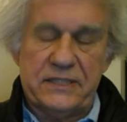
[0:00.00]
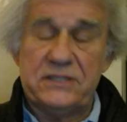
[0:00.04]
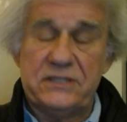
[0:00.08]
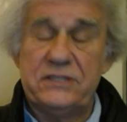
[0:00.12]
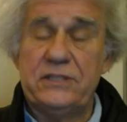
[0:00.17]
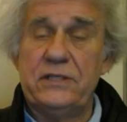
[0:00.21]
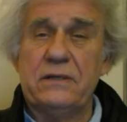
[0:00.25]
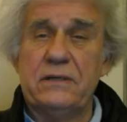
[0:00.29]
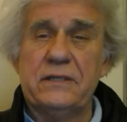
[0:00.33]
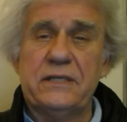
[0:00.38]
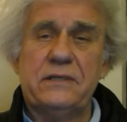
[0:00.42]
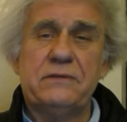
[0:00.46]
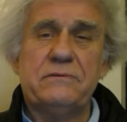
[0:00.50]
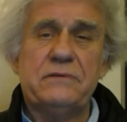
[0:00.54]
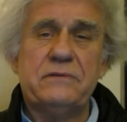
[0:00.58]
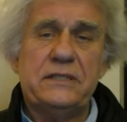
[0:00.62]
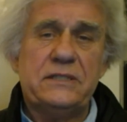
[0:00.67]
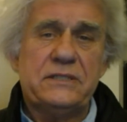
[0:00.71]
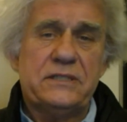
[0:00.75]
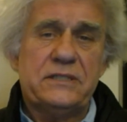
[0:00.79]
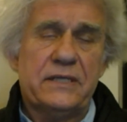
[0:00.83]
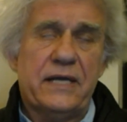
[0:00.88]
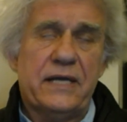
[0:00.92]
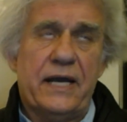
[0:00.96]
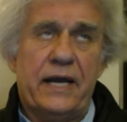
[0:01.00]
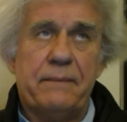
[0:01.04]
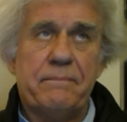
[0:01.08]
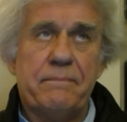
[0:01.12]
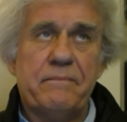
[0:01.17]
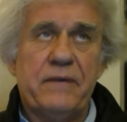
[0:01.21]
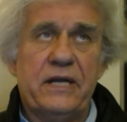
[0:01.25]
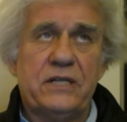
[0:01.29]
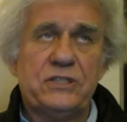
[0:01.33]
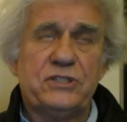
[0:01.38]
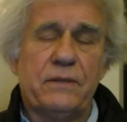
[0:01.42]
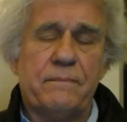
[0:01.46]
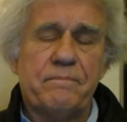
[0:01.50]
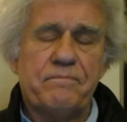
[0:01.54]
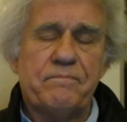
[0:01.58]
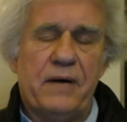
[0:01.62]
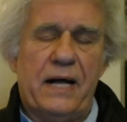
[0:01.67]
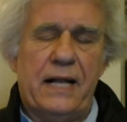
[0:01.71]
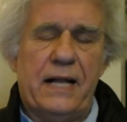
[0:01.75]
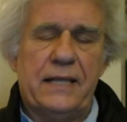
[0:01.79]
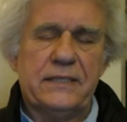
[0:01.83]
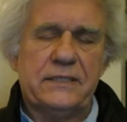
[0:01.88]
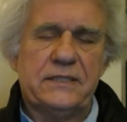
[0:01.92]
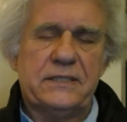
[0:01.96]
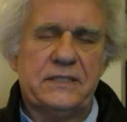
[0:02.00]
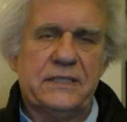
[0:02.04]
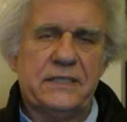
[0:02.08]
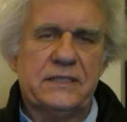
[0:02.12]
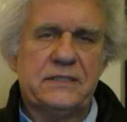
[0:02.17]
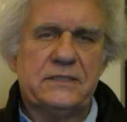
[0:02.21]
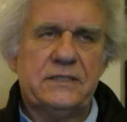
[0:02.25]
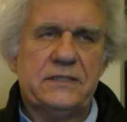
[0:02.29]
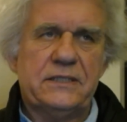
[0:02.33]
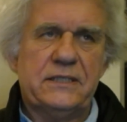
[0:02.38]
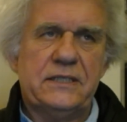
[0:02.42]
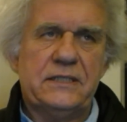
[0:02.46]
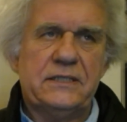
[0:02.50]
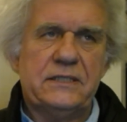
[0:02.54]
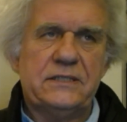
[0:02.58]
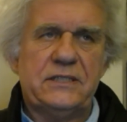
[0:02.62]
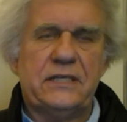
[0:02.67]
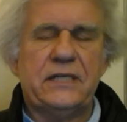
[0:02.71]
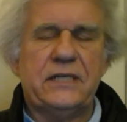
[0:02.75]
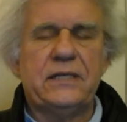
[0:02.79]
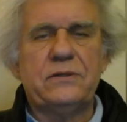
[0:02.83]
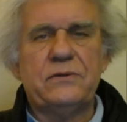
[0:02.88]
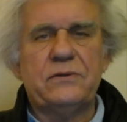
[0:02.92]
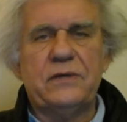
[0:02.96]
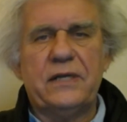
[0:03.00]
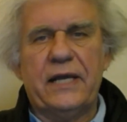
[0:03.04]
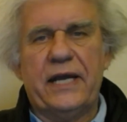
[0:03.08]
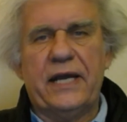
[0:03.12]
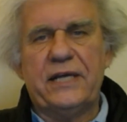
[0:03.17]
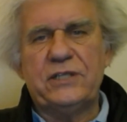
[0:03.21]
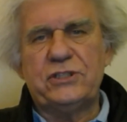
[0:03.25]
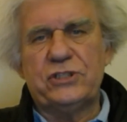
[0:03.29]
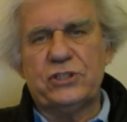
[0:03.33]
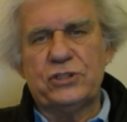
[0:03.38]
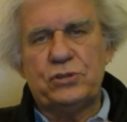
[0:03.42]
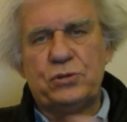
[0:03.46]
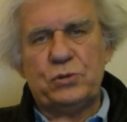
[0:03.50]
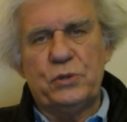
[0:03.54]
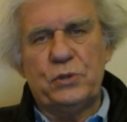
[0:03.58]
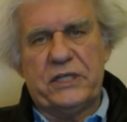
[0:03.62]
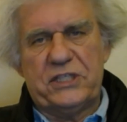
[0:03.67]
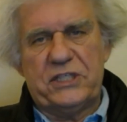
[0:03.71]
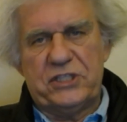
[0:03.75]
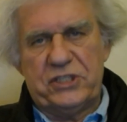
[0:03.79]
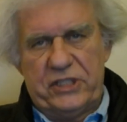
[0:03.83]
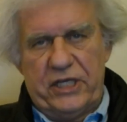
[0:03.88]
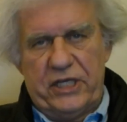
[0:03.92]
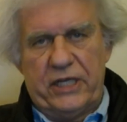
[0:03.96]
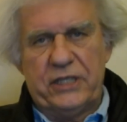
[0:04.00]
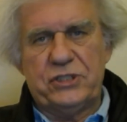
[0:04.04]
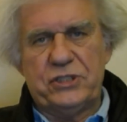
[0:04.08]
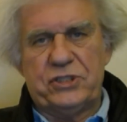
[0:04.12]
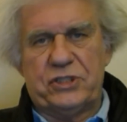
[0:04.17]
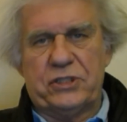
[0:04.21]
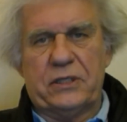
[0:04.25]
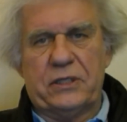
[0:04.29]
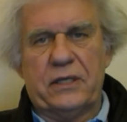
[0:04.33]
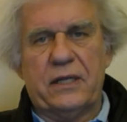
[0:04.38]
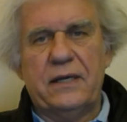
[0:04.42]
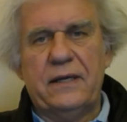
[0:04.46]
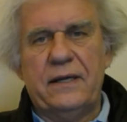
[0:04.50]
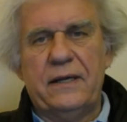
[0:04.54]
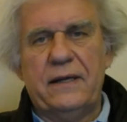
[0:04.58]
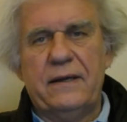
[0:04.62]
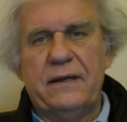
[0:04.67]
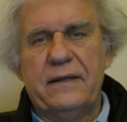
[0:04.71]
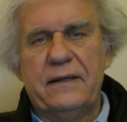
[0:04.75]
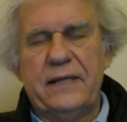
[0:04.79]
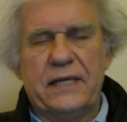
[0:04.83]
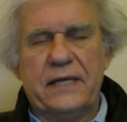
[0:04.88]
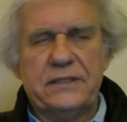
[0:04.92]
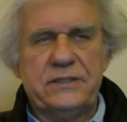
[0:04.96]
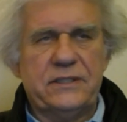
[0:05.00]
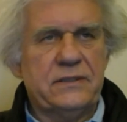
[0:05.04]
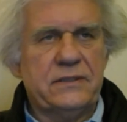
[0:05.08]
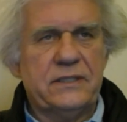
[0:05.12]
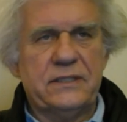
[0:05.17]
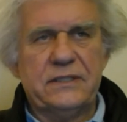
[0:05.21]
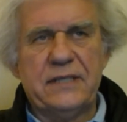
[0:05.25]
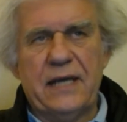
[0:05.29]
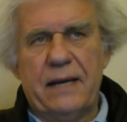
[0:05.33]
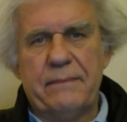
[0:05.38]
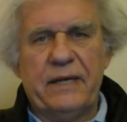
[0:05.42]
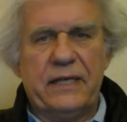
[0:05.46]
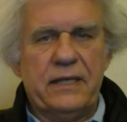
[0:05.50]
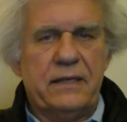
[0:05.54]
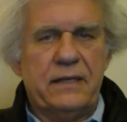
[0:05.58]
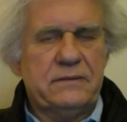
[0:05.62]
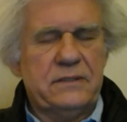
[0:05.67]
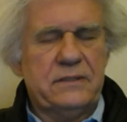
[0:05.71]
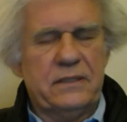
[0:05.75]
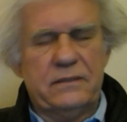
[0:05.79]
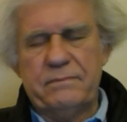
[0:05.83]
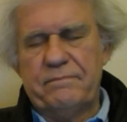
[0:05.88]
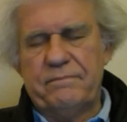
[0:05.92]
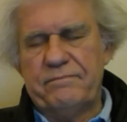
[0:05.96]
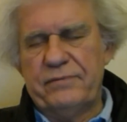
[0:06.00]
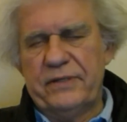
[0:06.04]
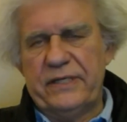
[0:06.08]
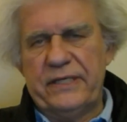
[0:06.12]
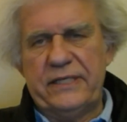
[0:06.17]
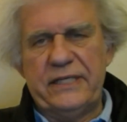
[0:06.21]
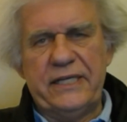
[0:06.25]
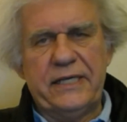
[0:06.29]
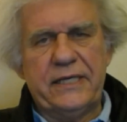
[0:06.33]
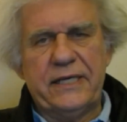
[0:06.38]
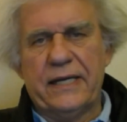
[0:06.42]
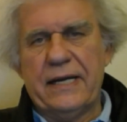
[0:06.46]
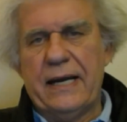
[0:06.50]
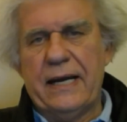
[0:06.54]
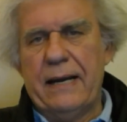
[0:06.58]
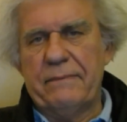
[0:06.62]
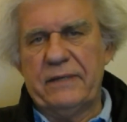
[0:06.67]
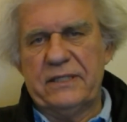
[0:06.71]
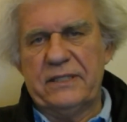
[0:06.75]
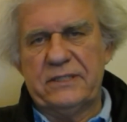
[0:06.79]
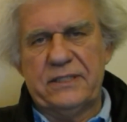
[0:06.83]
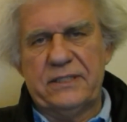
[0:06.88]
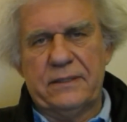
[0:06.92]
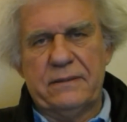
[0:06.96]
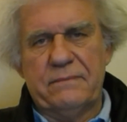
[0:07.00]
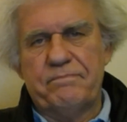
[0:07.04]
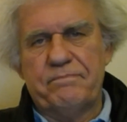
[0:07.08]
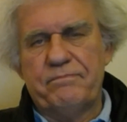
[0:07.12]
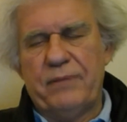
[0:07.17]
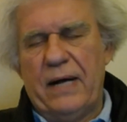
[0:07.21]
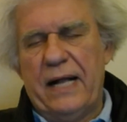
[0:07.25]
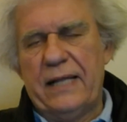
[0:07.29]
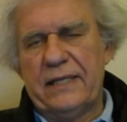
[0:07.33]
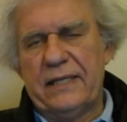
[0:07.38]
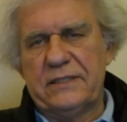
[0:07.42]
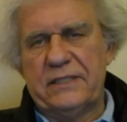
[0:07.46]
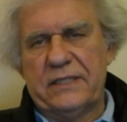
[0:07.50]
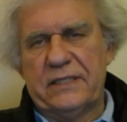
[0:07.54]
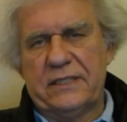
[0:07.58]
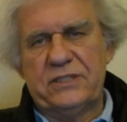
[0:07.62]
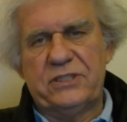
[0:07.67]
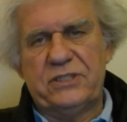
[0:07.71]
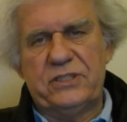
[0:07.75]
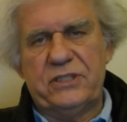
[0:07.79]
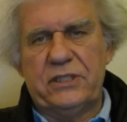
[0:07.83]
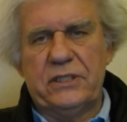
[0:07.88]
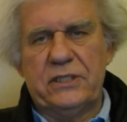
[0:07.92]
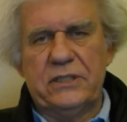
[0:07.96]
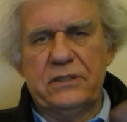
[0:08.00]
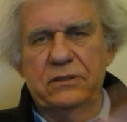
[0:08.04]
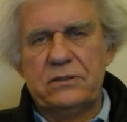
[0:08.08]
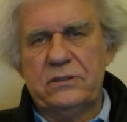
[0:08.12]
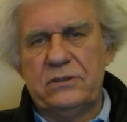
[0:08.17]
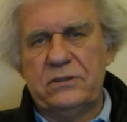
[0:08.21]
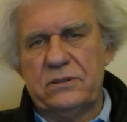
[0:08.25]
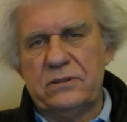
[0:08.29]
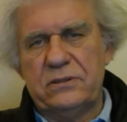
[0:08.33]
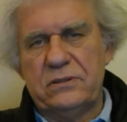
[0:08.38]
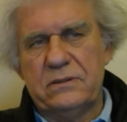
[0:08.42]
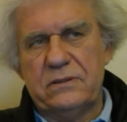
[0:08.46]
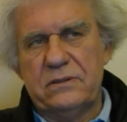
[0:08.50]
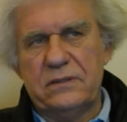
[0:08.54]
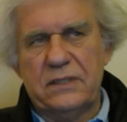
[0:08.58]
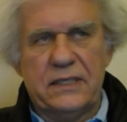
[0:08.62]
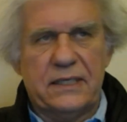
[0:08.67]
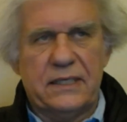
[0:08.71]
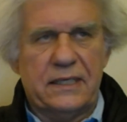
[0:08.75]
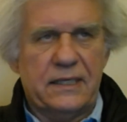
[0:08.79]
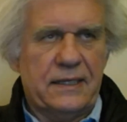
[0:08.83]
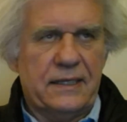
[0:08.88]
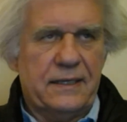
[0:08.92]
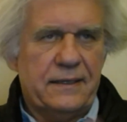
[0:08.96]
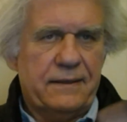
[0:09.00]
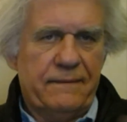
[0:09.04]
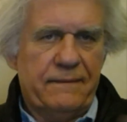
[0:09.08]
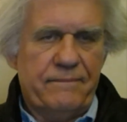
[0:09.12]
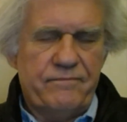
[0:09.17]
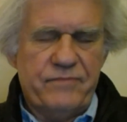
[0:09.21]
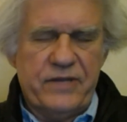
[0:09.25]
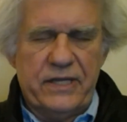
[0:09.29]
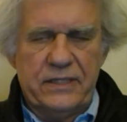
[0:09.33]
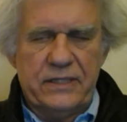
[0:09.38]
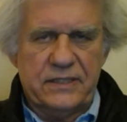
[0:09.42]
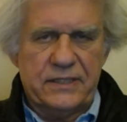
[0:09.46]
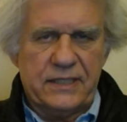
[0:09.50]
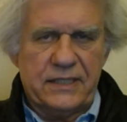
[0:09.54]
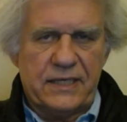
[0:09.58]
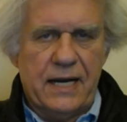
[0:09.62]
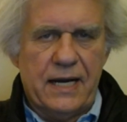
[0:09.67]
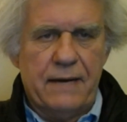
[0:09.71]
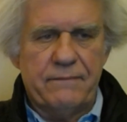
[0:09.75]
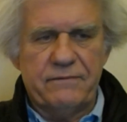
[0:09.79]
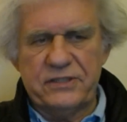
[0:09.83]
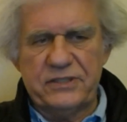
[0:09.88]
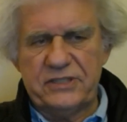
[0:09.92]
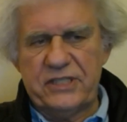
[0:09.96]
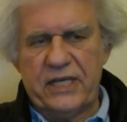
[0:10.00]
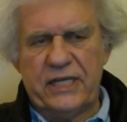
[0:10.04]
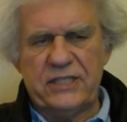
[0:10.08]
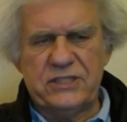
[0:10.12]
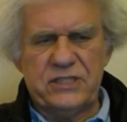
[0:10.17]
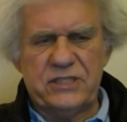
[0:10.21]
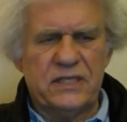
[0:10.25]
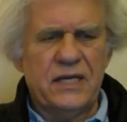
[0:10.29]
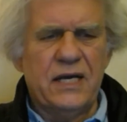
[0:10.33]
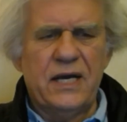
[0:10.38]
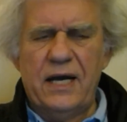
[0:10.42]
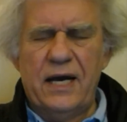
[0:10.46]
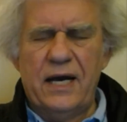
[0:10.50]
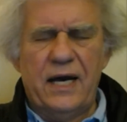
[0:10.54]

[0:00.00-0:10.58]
The only reason I mention politics is in relation to extinction that's the only time I put economics and politics into uh, into the conversation.